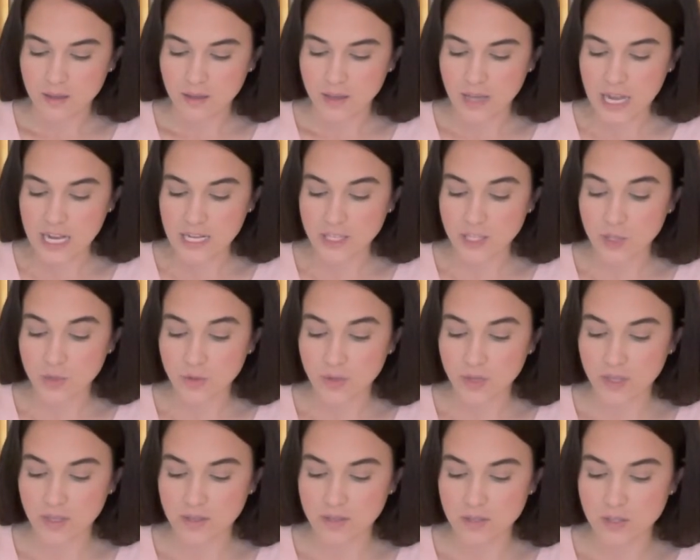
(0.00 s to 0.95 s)
And you
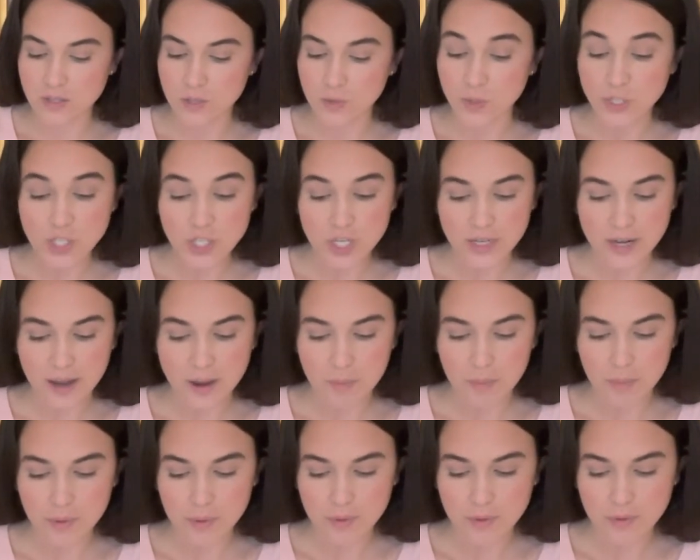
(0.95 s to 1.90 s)
can switch it up.
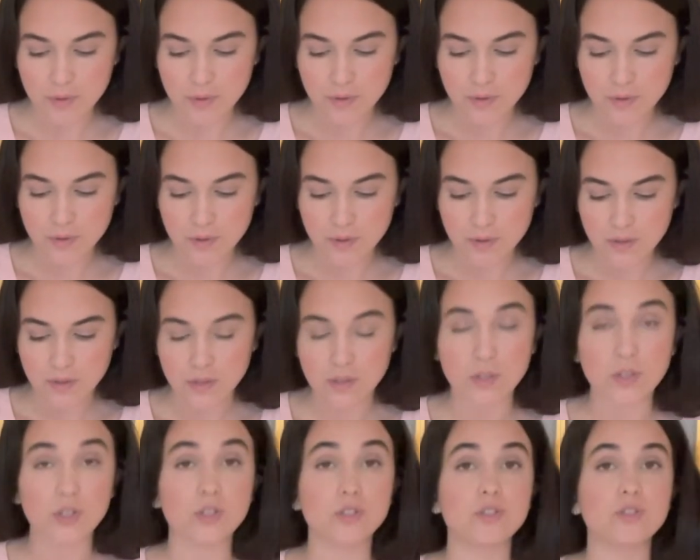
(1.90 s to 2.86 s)

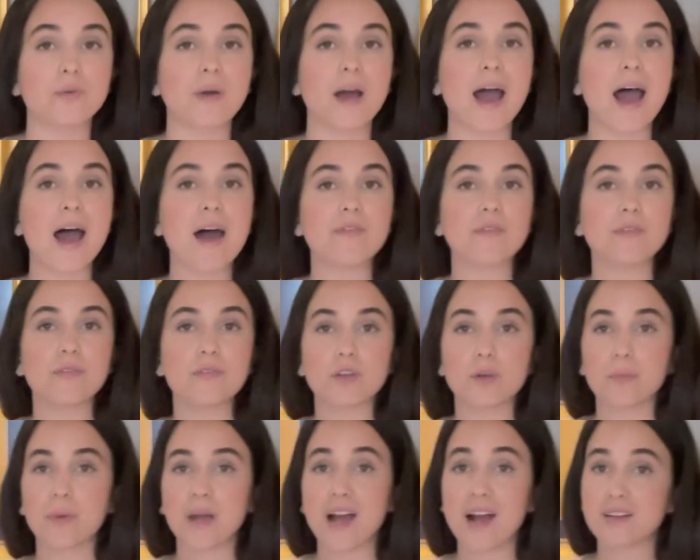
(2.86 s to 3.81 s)
You can do half of
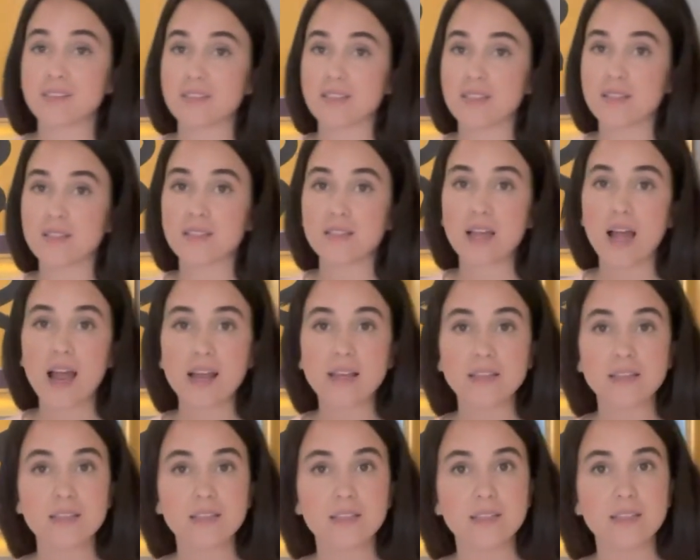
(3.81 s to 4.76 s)
your practice
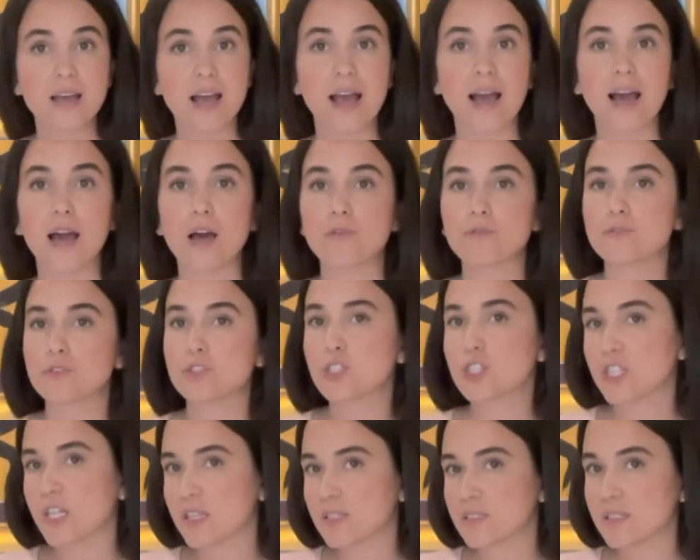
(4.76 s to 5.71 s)
silent, half
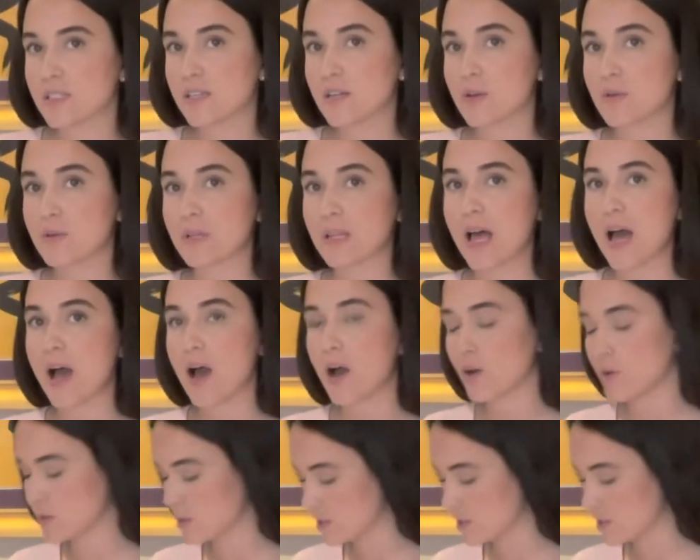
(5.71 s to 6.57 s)
chanting out loud,